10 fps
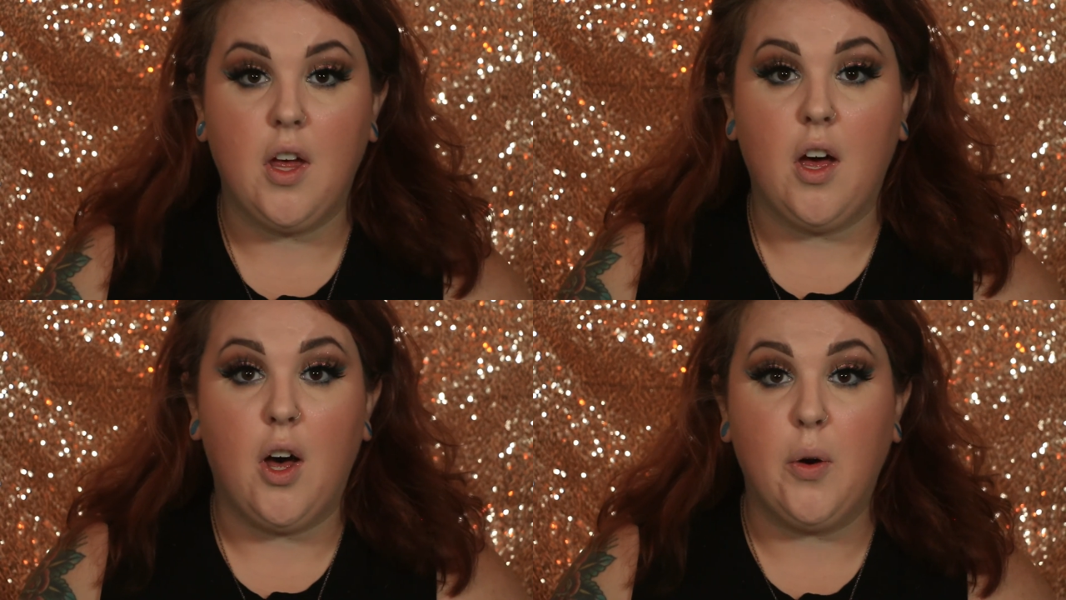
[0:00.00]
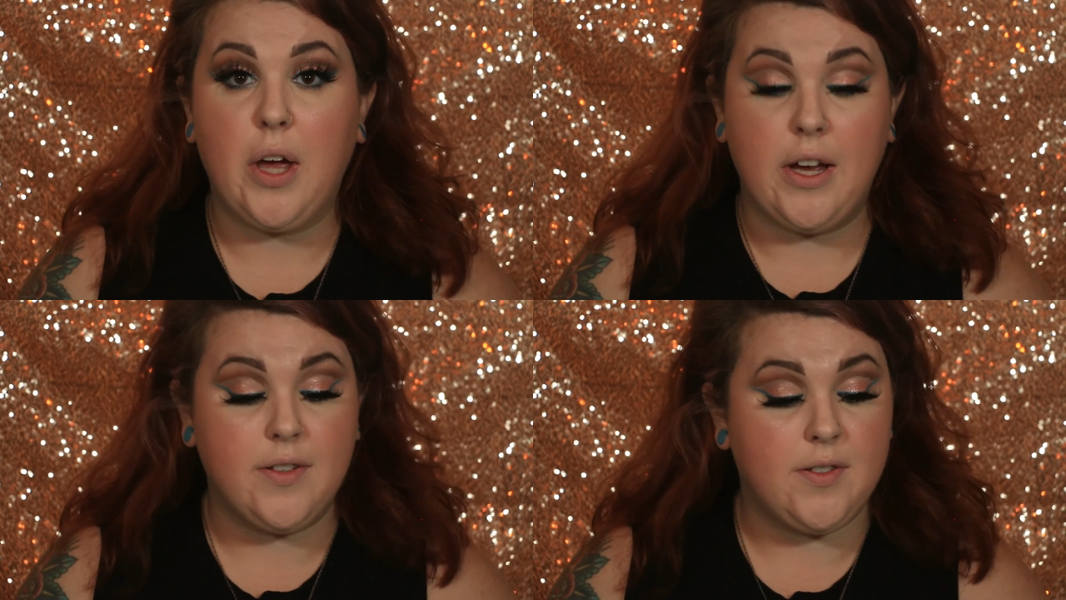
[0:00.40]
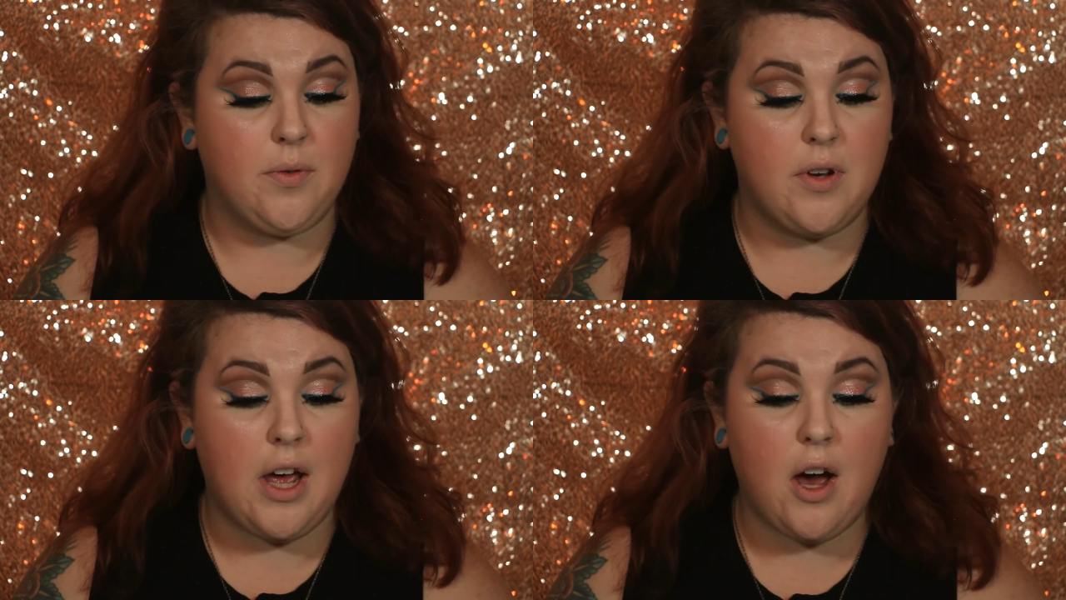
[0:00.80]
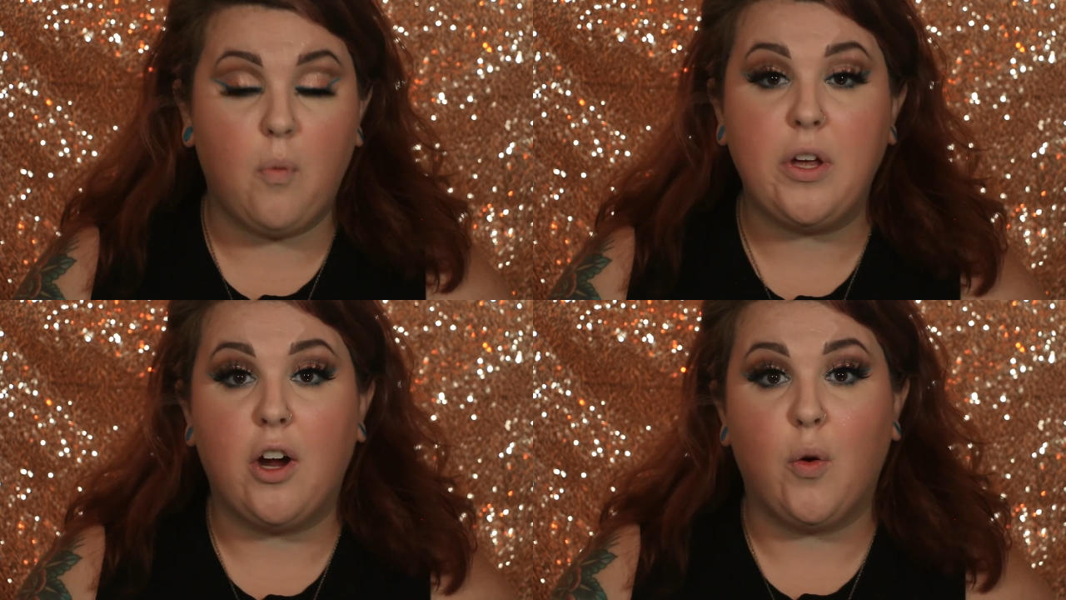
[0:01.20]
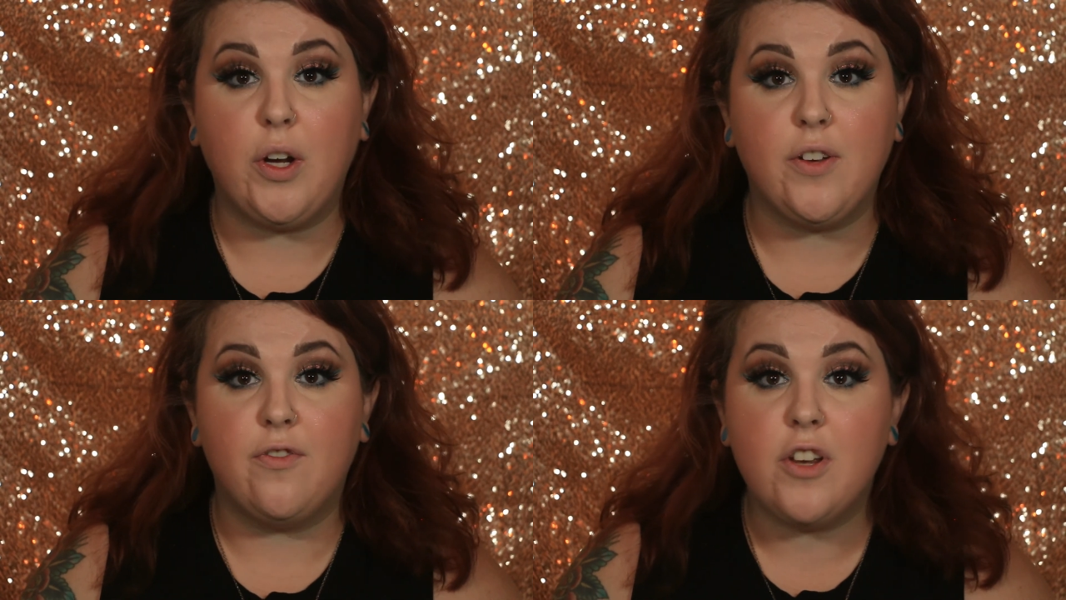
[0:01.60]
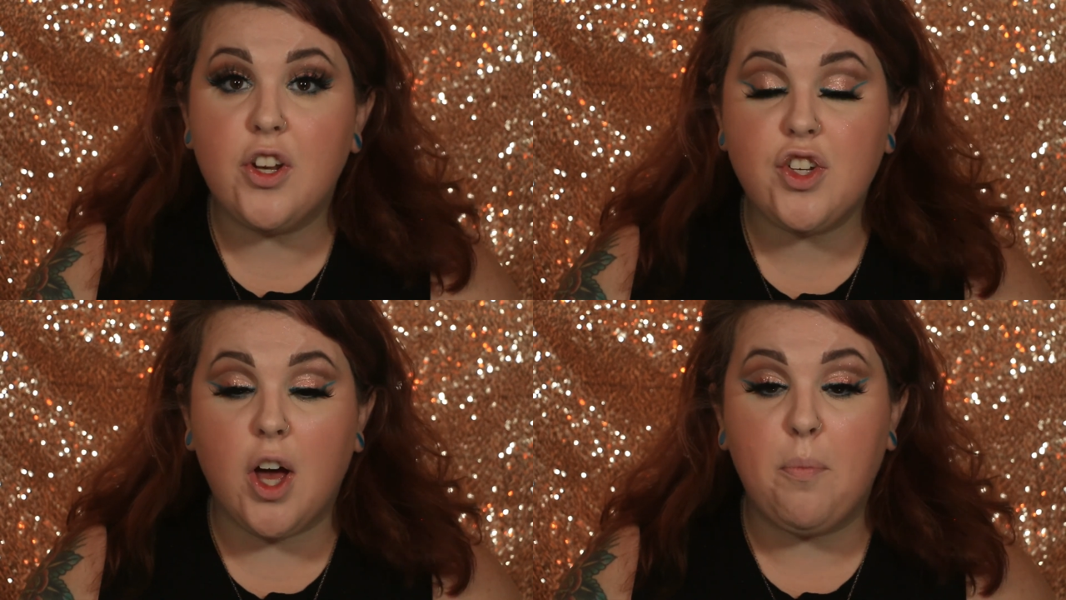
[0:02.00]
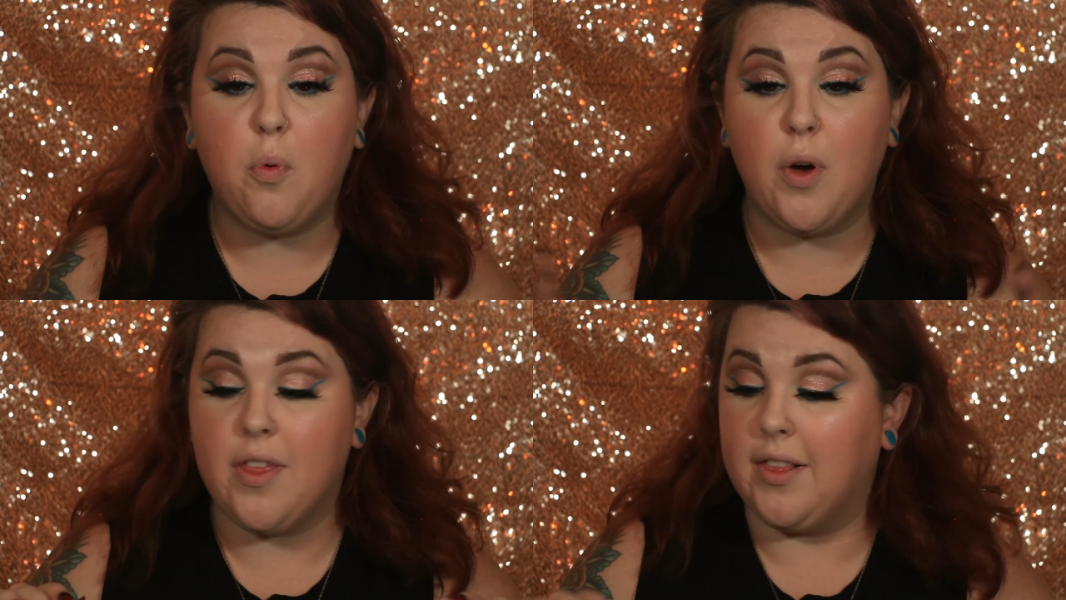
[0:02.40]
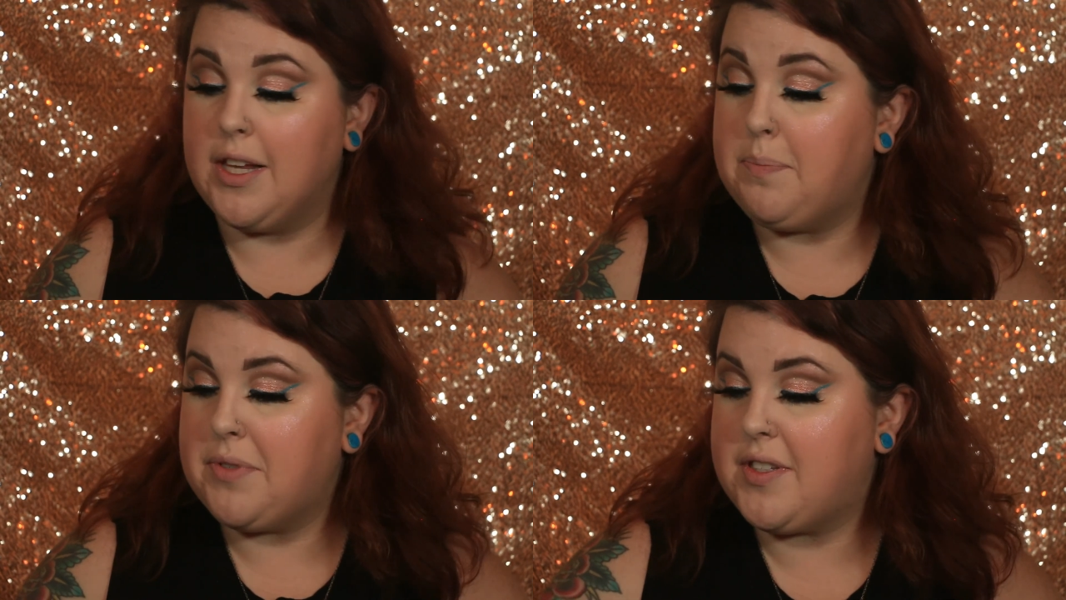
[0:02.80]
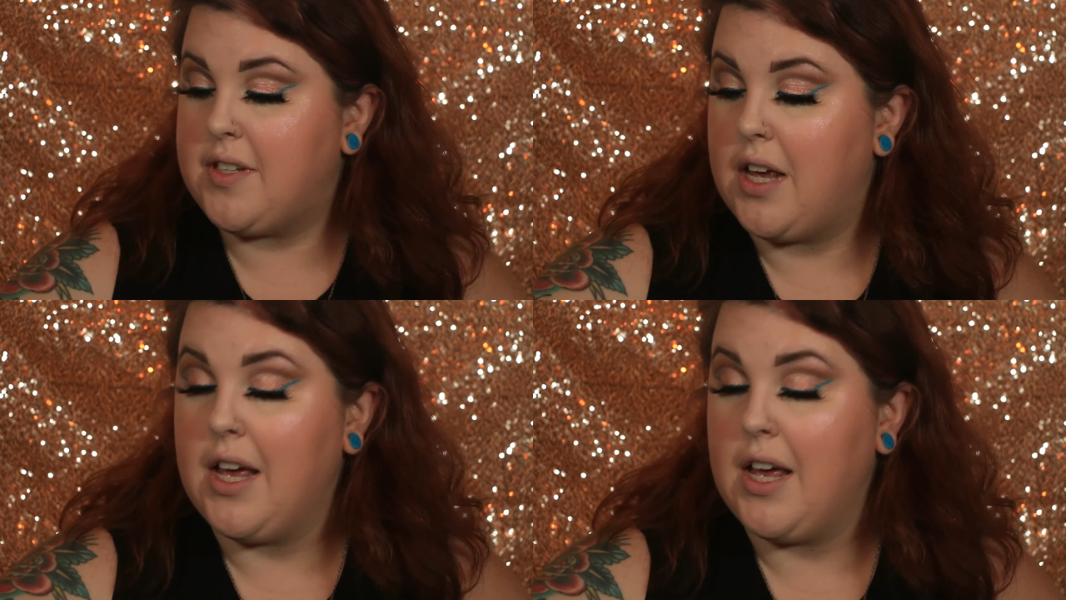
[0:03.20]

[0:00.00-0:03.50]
Okay, so now we are going to finish up with lips.